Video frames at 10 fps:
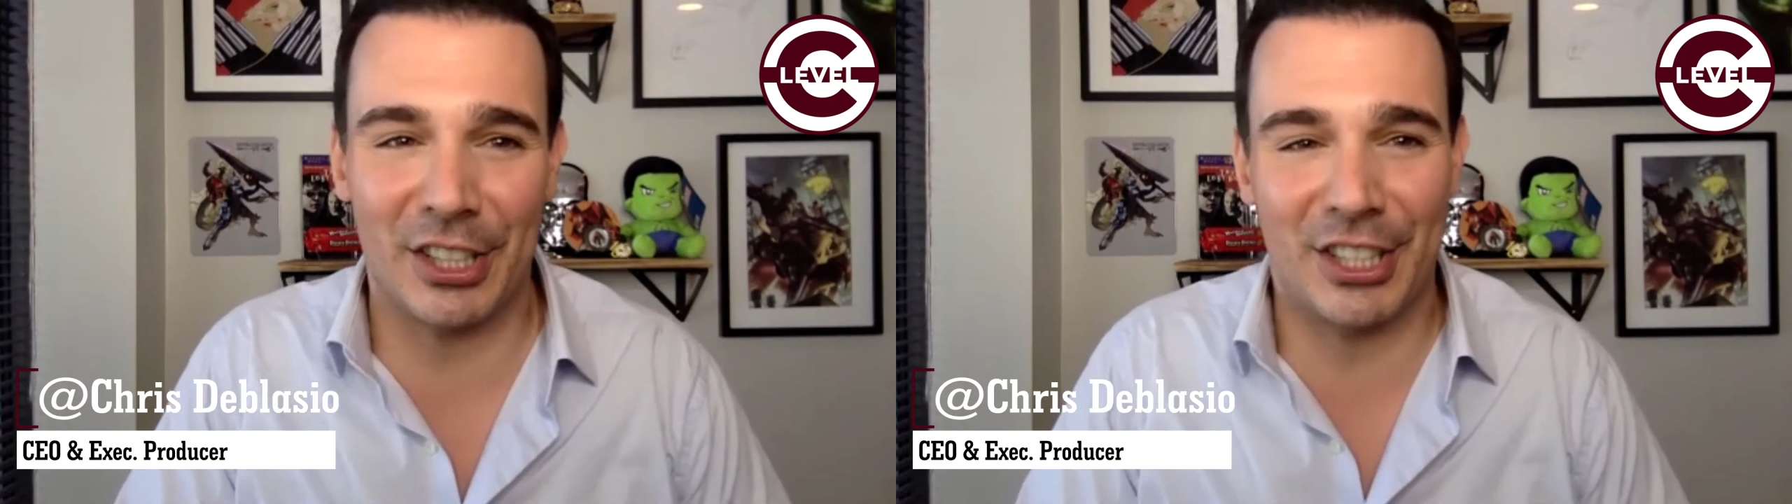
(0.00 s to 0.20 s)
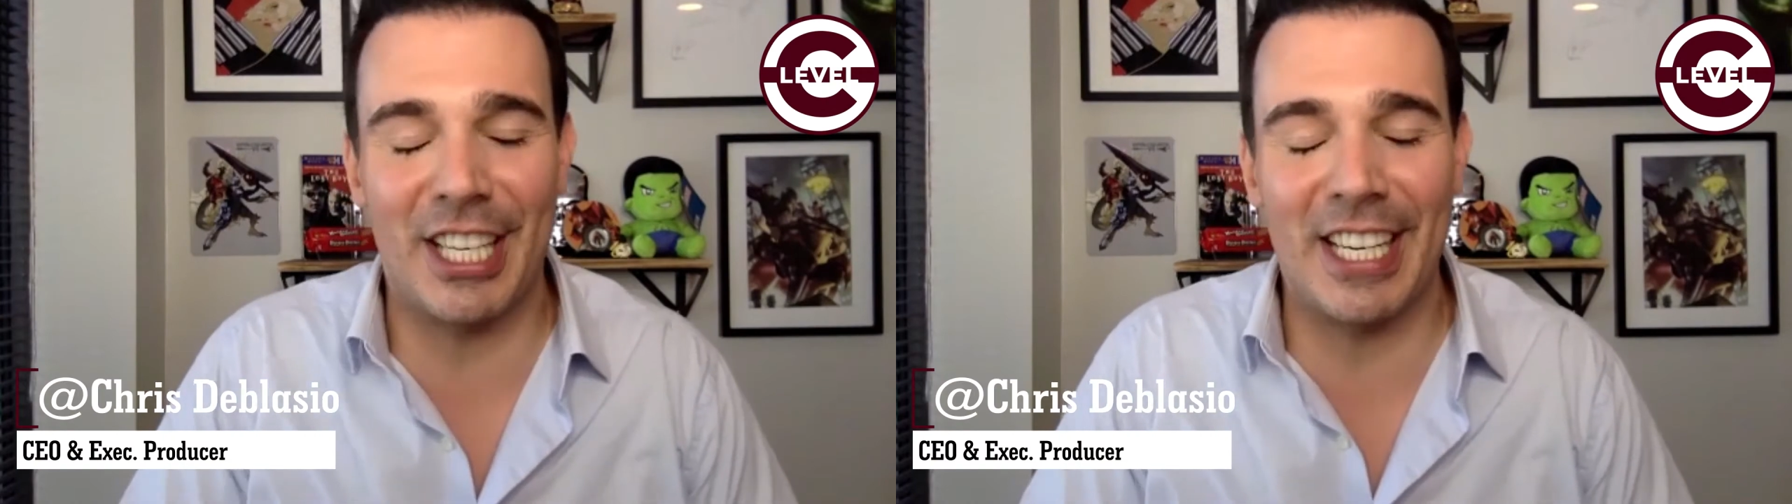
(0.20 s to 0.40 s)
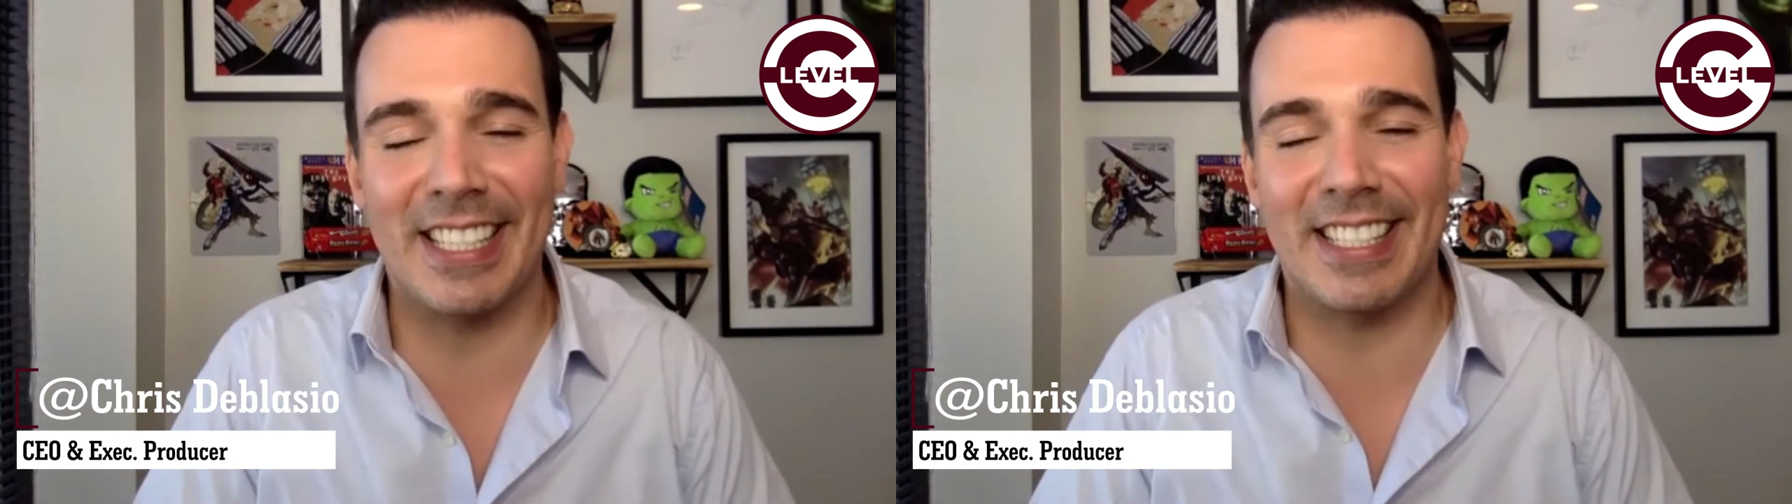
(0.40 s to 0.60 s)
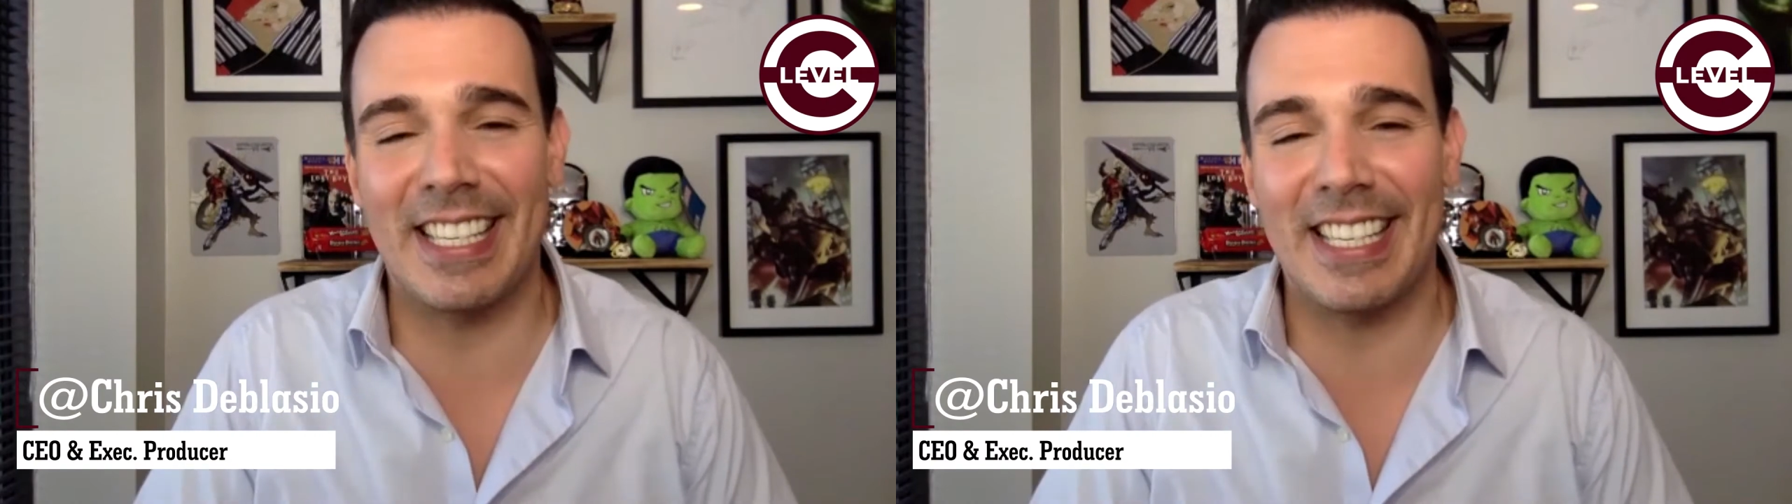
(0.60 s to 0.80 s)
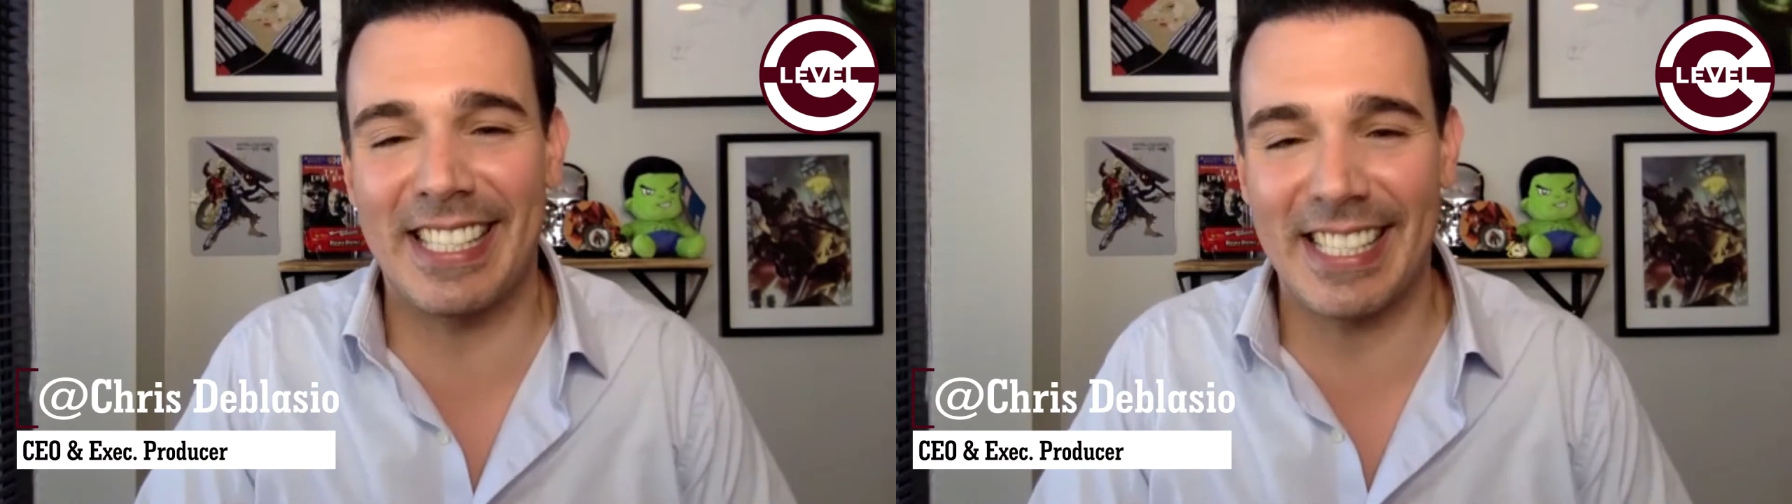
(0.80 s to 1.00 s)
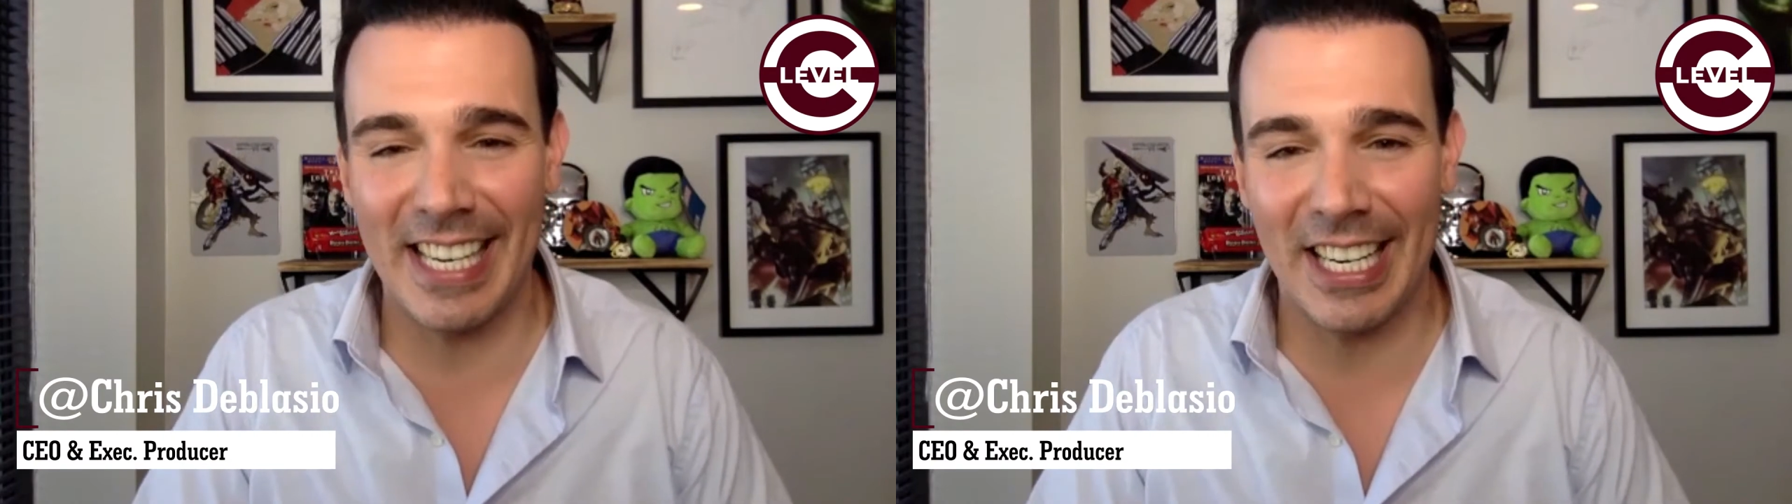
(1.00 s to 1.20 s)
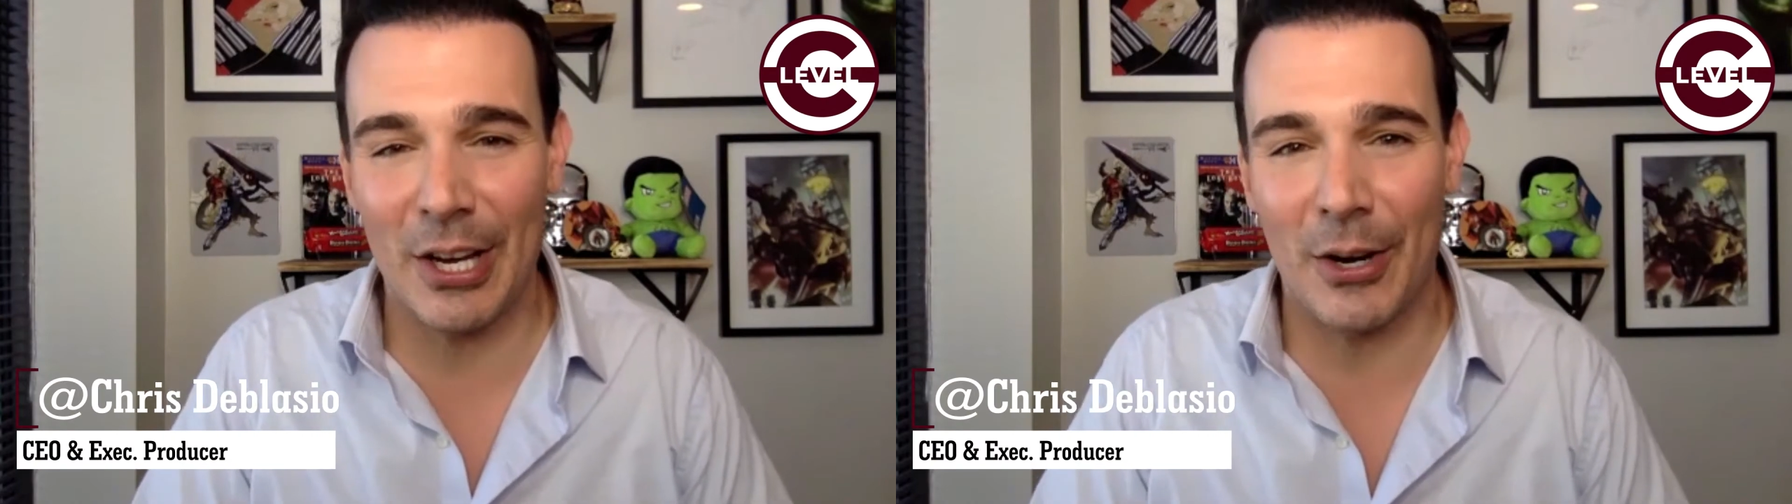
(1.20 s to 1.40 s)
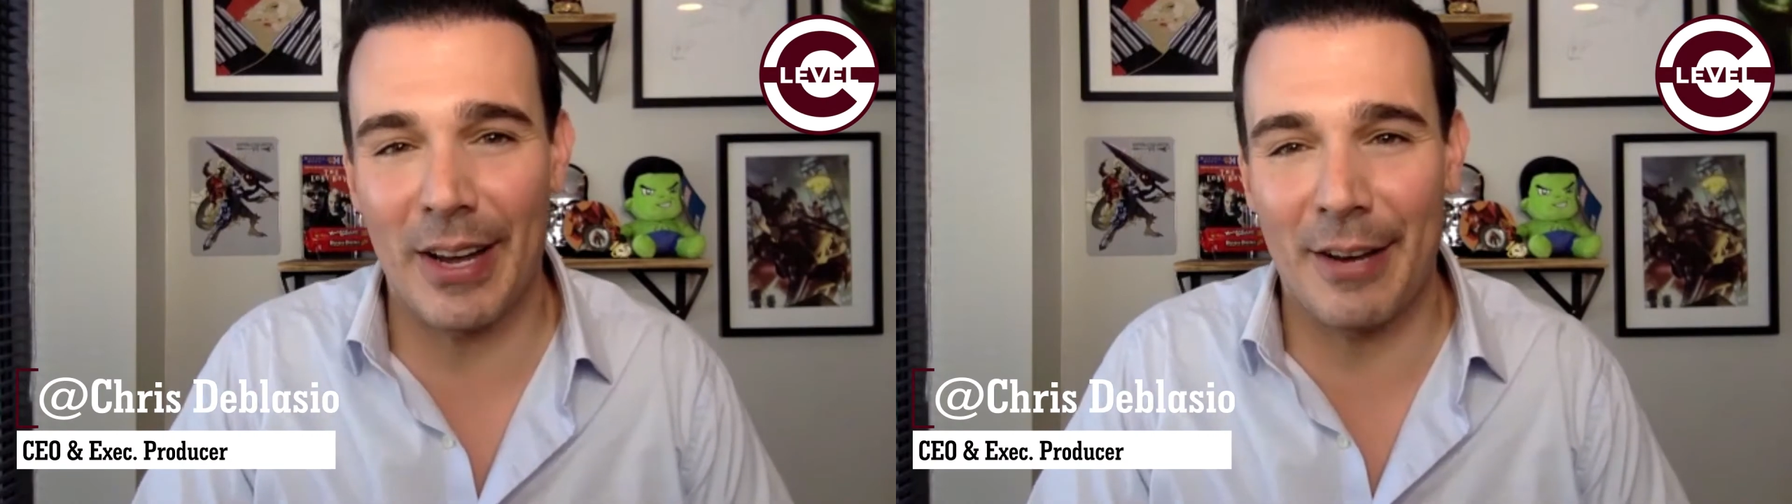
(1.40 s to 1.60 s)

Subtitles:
She is the CEO